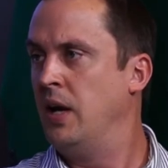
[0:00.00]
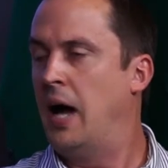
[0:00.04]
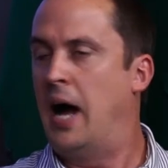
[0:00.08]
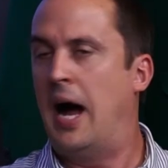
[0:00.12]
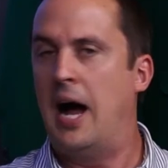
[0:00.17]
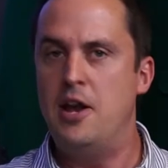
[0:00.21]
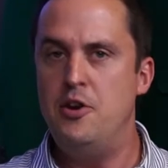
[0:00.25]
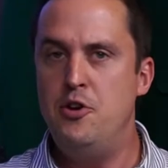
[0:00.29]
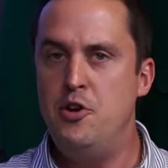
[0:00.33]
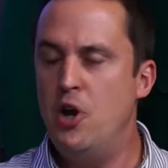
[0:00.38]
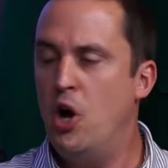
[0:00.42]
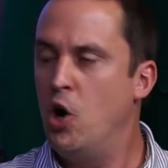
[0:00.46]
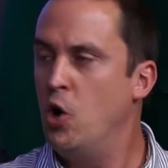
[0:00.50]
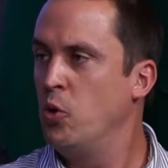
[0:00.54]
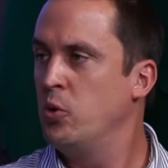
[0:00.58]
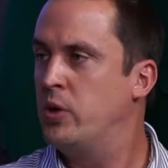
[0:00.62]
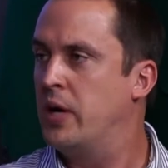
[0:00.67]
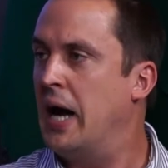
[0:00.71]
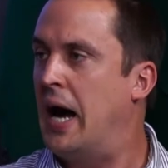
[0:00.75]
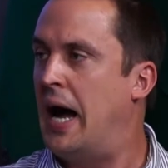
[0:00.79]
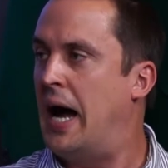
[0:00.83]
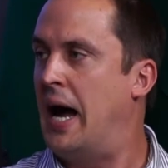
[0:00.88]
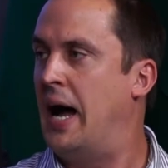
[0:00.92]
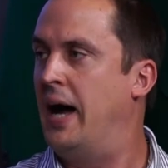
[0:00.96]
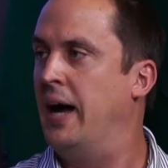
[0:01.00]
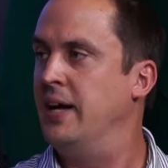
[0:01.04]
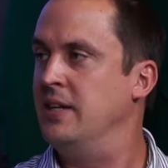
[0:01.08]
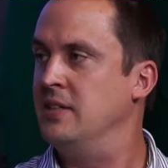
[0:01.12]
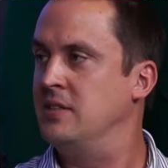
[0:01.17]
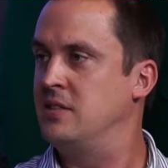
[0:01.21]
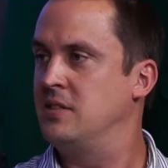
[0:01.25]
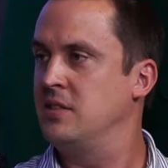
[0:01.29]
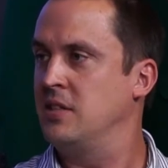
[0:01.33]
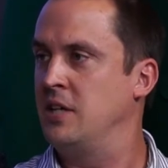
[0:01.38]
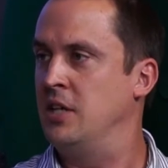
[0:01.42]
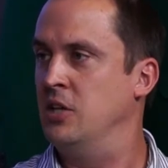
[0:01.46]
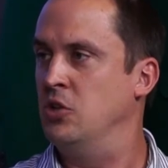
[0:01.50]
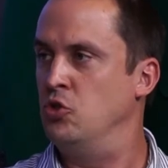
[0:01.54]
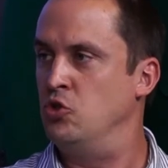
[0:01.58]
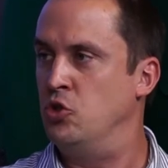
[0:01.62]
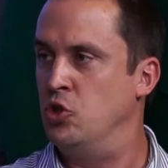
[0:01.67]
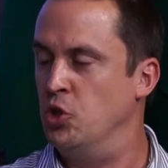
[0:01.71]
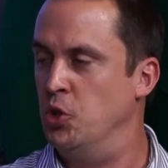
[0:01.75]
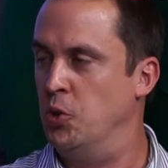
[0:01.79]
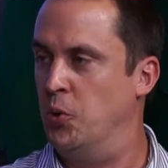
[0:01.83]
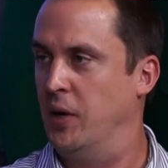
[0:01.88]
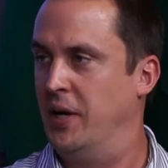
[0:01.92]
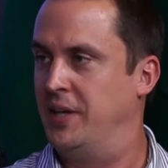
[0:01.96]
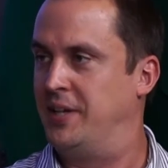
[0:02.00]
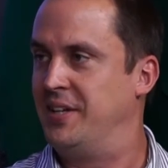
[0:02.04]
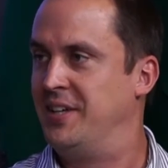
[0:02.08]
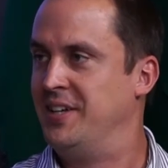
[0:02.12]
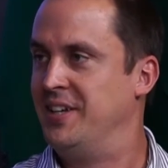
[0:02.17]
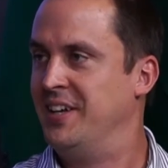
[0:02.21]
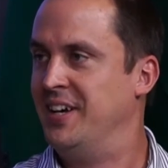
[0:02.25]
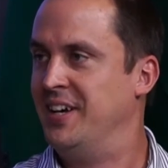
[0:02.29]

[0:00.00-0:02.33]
I know guys can do it.